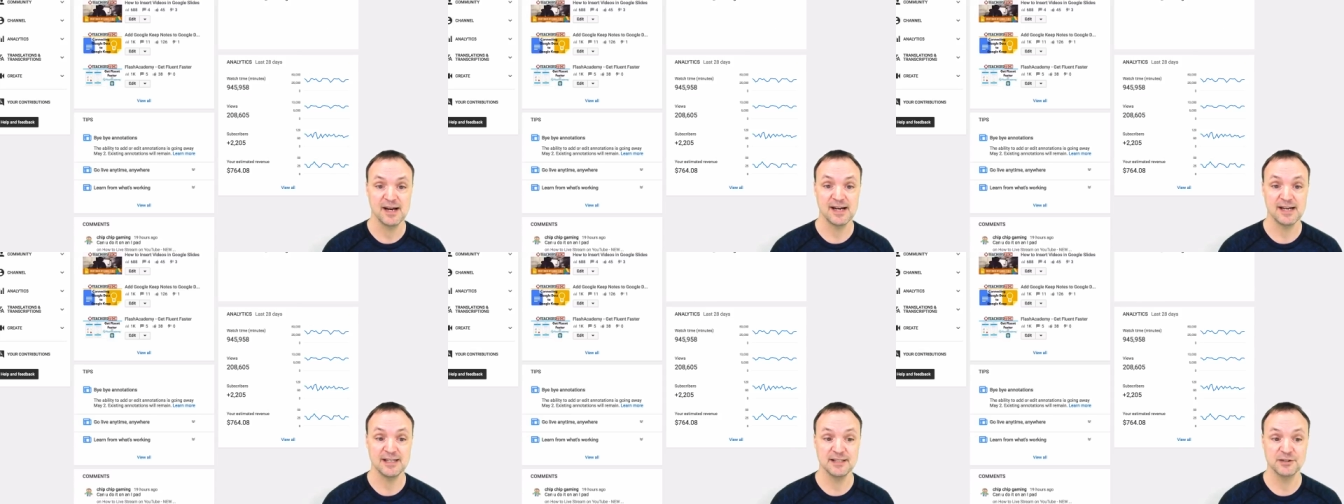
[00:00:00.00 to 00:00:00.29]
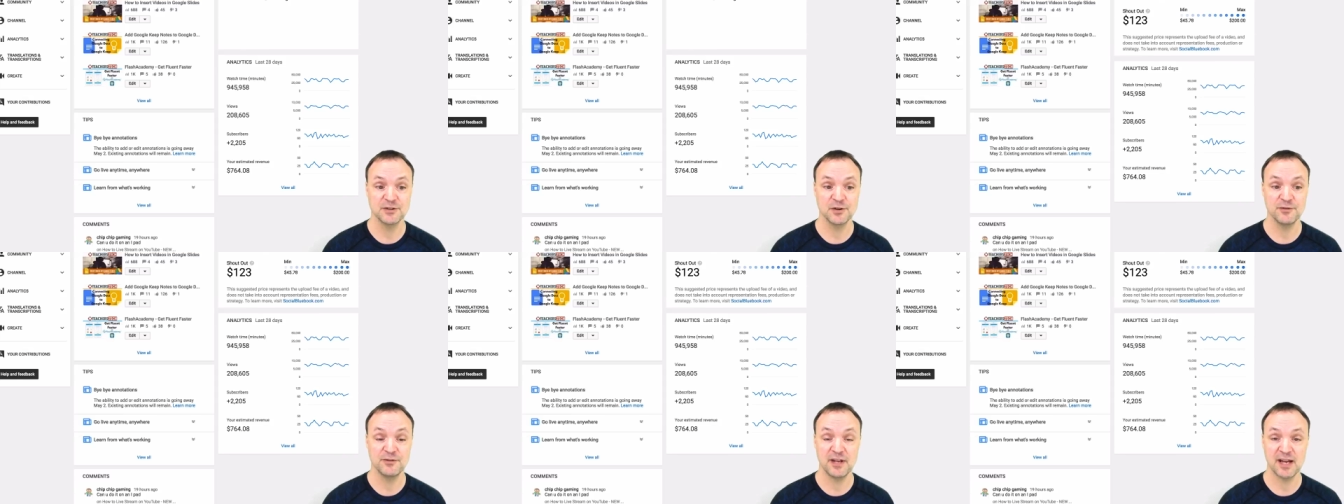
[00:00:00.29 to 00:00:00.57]

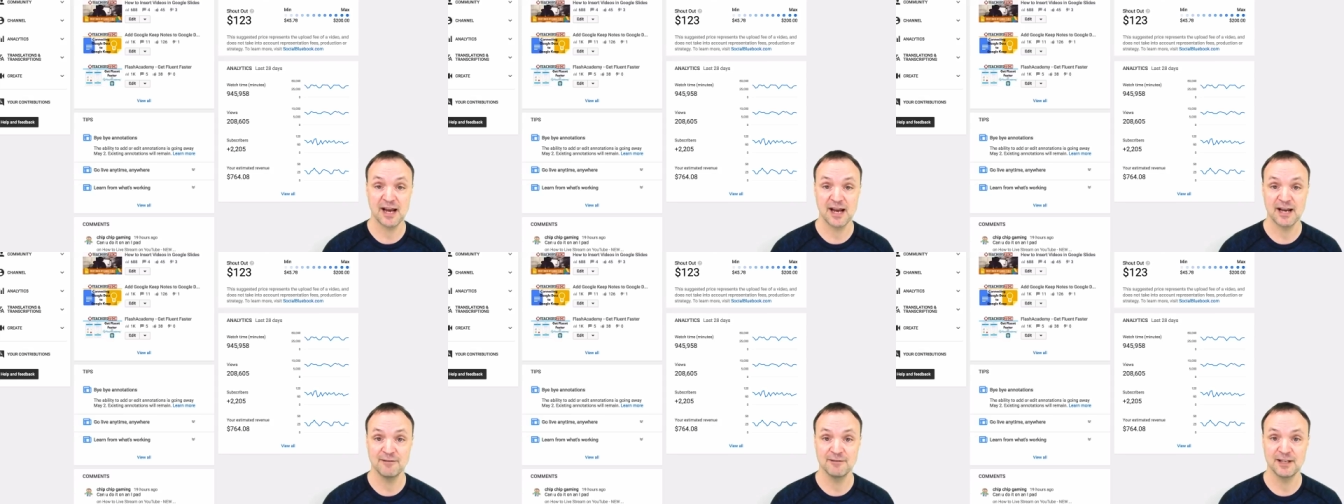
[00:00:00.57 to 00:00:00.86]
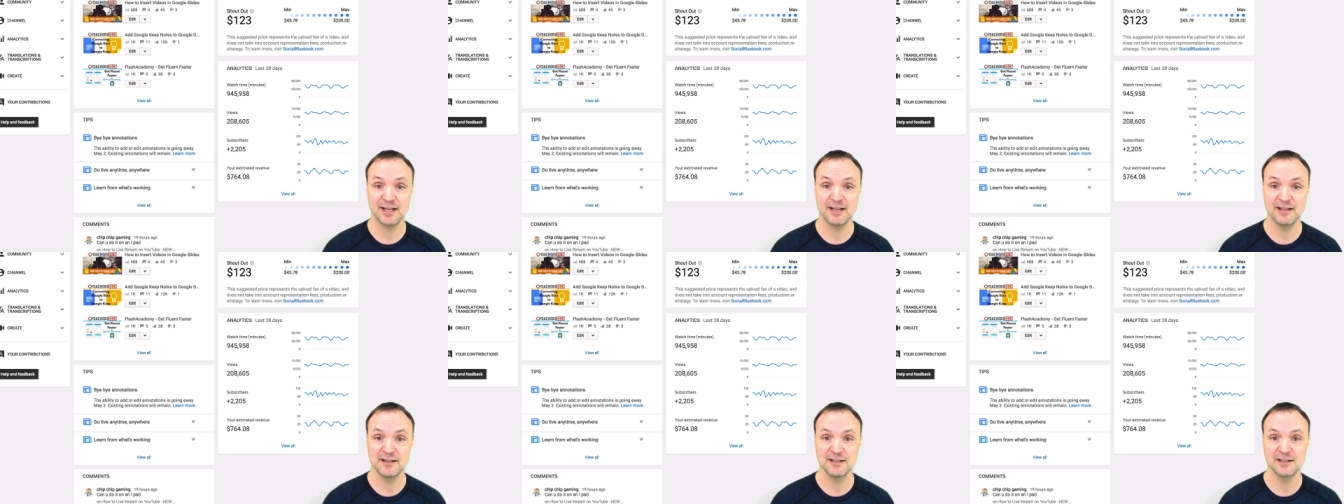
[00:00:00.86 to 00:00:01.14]
So if you have
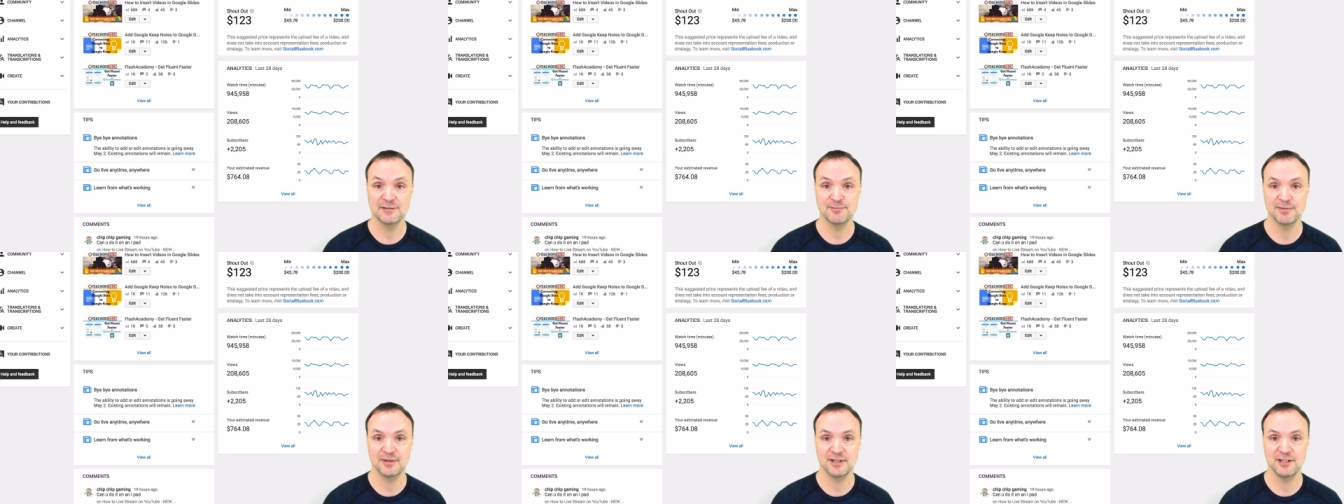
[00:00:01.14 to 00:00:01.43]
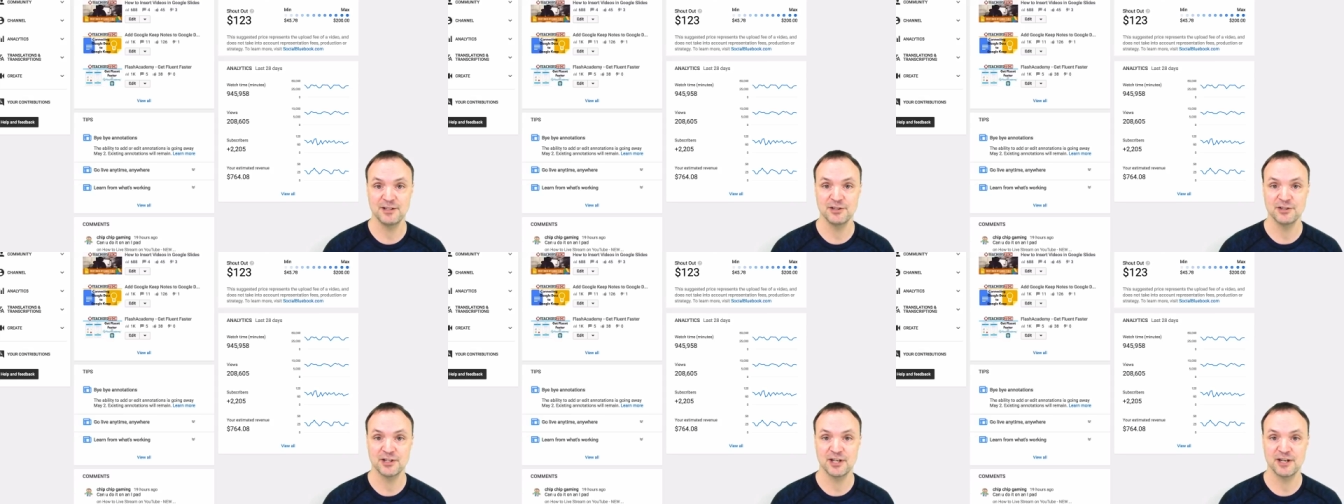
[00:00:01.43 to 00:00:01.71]
liked this,
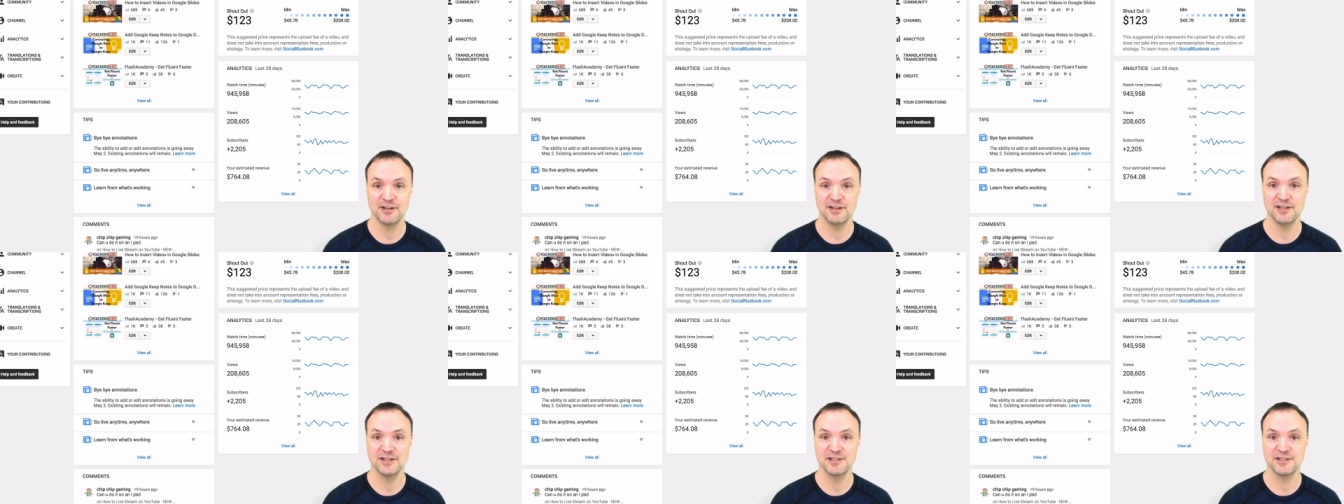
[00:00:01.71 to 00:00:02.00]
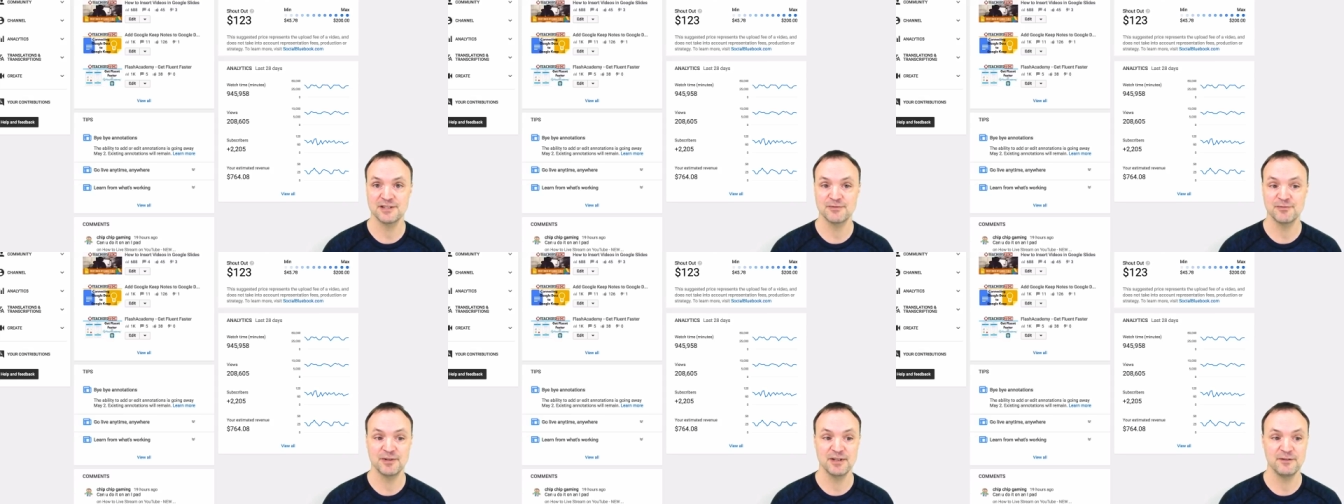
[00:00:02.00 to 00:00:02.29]
please share
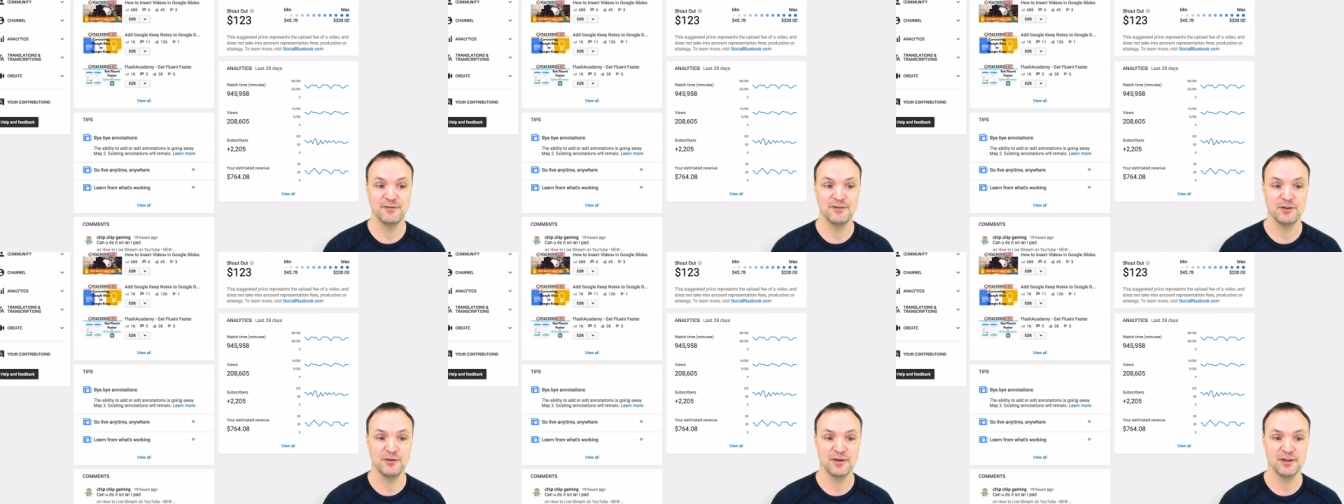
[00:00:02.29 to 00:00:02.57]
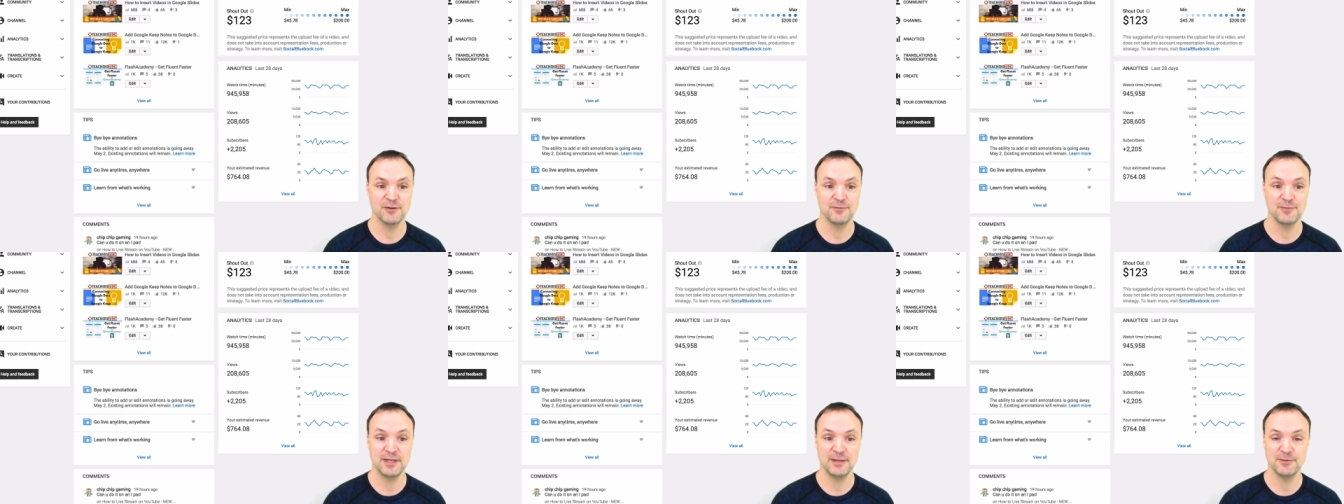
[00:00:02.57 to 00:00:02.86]
this with a few
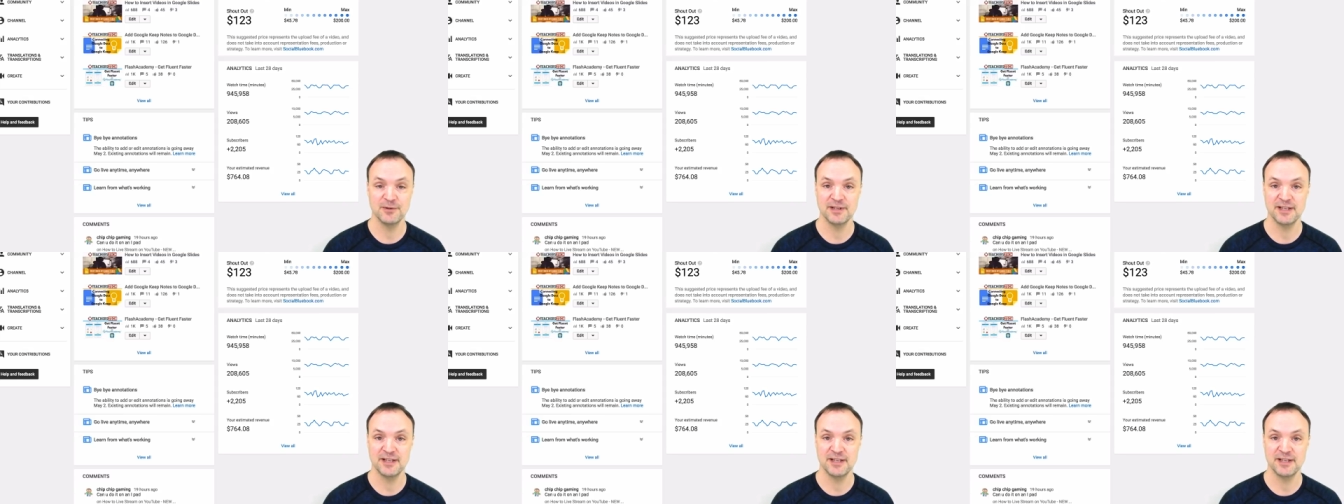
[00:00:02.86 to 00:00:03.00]
other people.